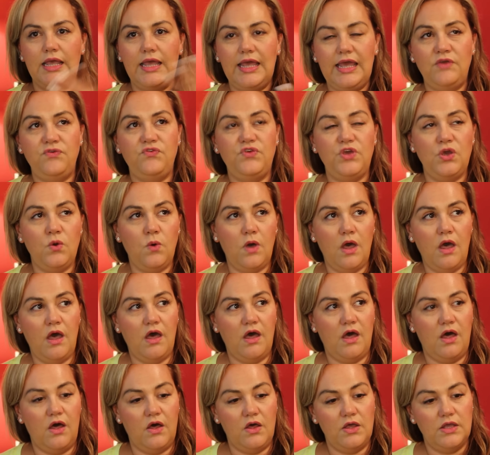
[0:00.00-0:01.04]
If you
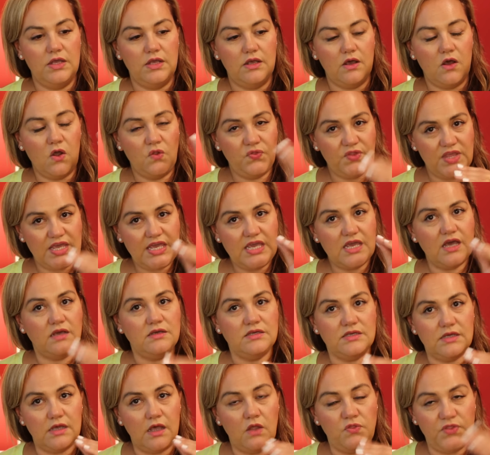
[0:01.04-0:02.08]
are on the
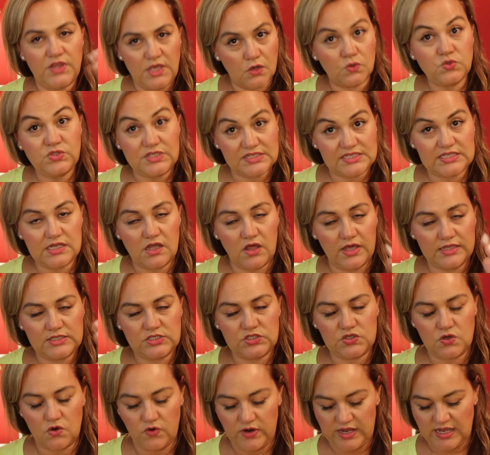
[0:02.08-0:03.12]
younger, on the older side,
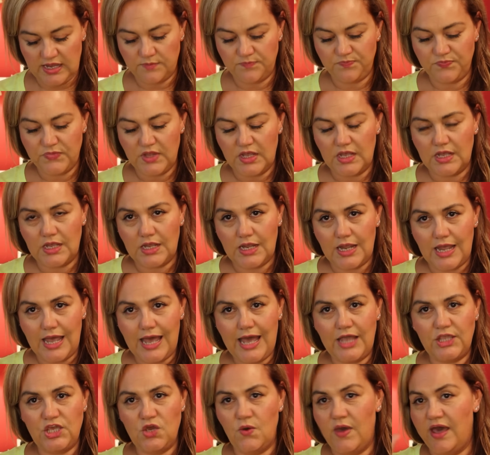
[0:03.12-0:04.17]
sorry,
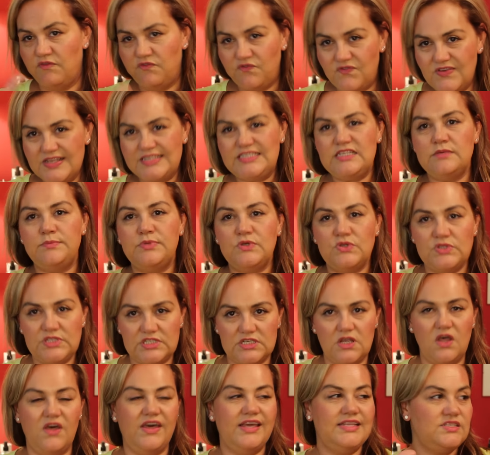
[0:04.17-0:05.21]
and you have visible
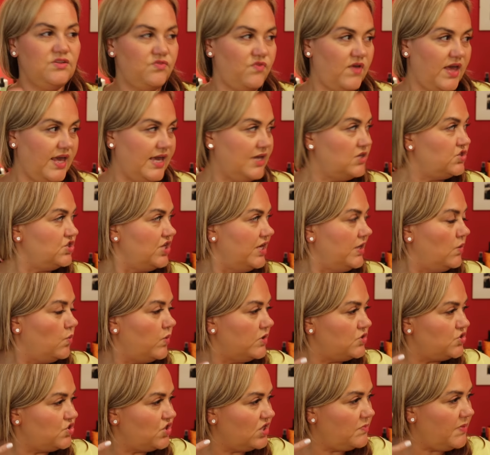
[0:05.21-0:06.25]
signs of aging,
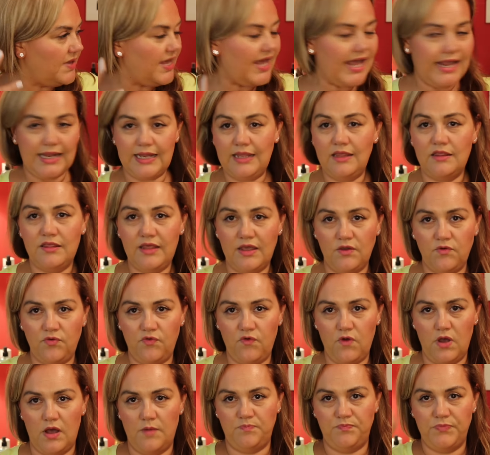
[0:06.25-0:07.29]
which could be anything
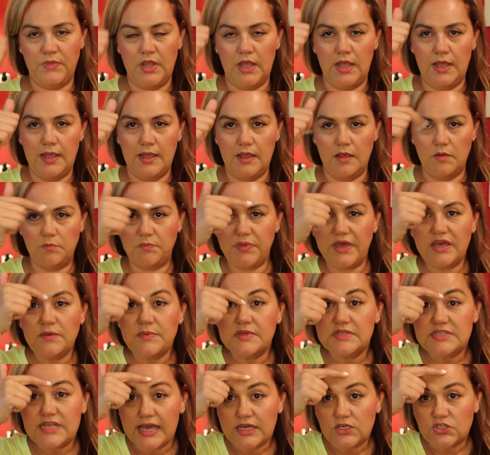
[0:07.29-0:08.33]
from
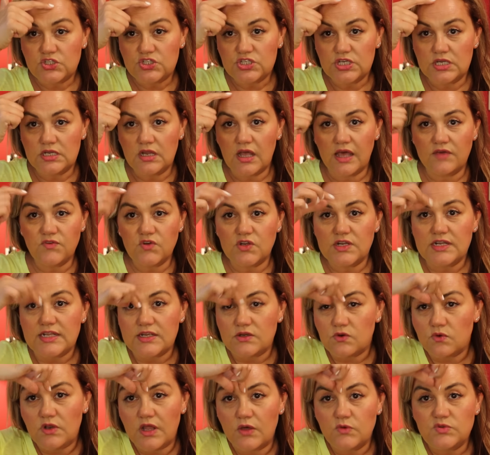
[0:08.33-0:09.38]
Pigmentation, I've got a
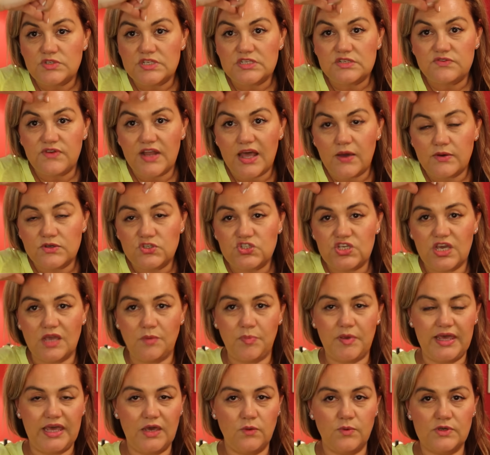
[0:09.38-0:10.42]
little lotus flower
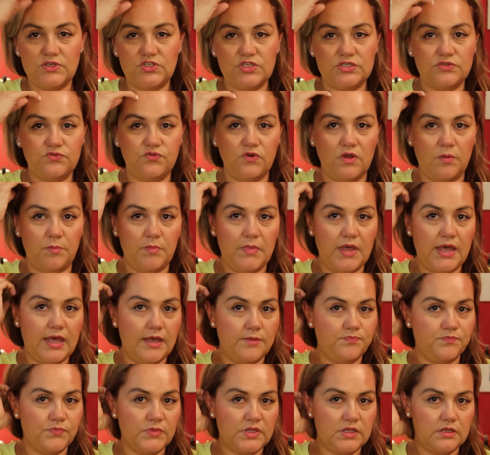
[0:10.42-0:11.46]
shape here, which is from
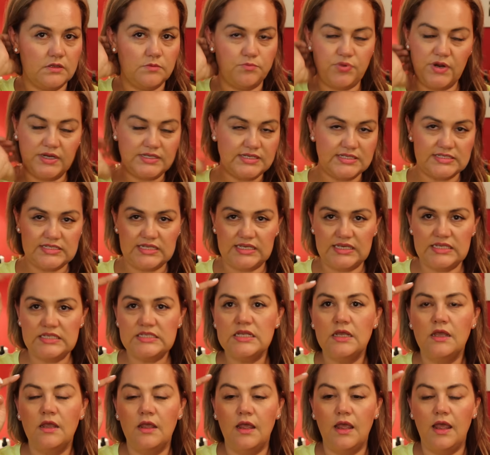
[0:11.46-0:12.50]
um,
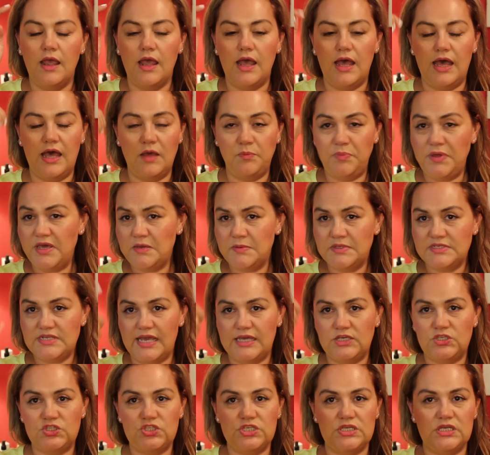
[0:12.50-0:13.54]
pregnancies. Uh,
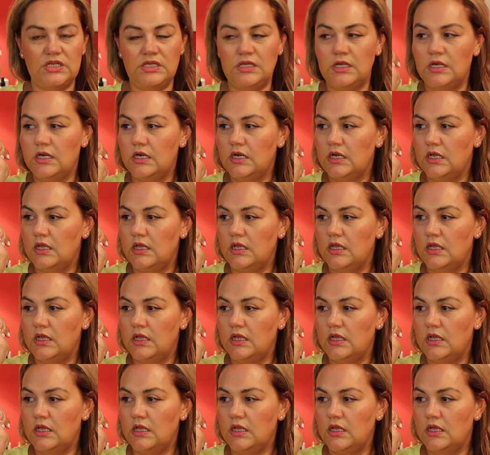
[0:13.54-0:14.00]
pigmentation,